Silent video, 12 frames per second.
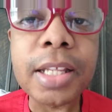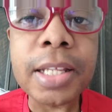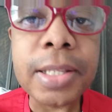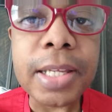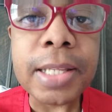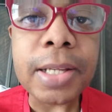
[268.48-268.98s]

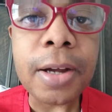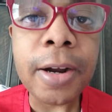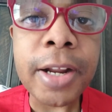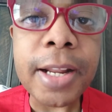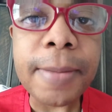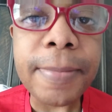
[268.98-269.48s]
It's it's
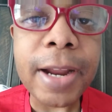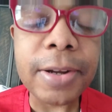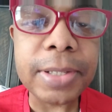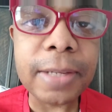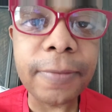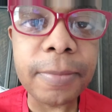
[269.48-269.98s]
hard and
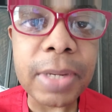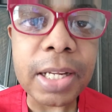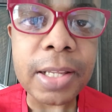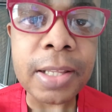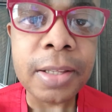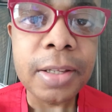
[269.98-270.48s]
embarrassing for me
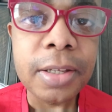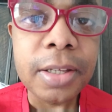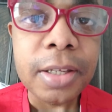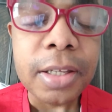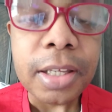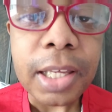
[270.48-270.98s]
to
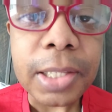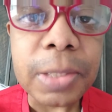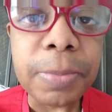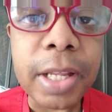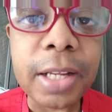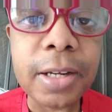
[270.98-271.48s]

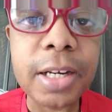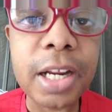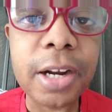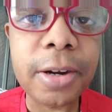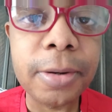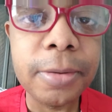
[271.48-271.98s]
explain on
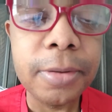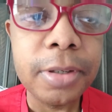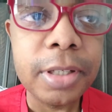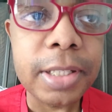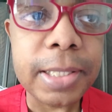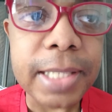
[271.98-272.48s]
here,
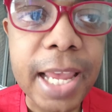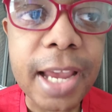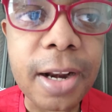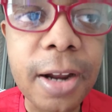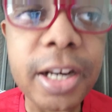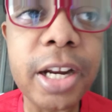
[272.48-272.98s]
to say
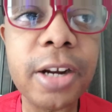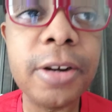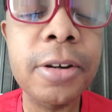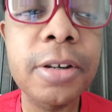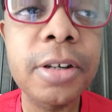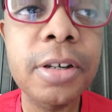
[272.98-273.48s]
it on here.